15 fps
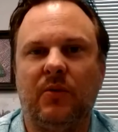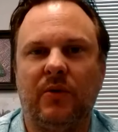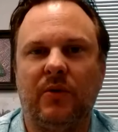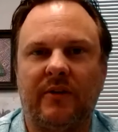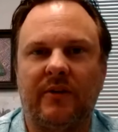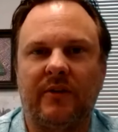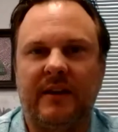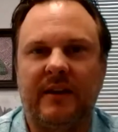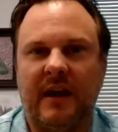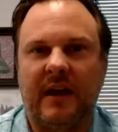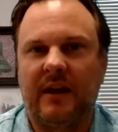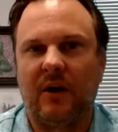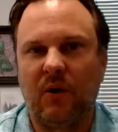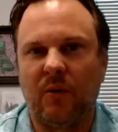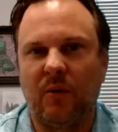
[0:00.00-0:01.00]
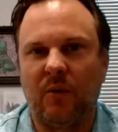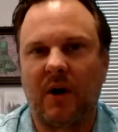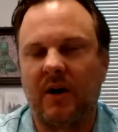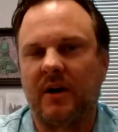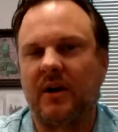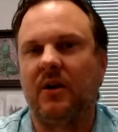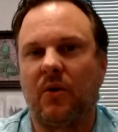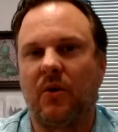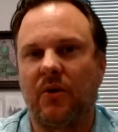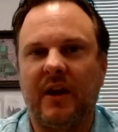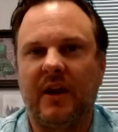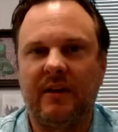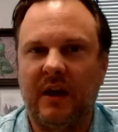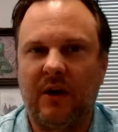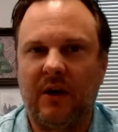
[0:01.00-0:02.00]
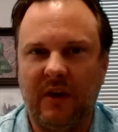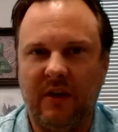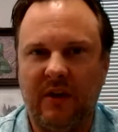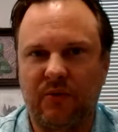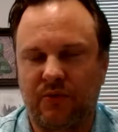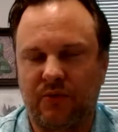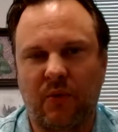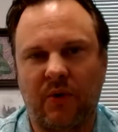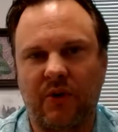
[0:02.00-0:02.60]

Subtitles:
it will not take down the whole market or take down any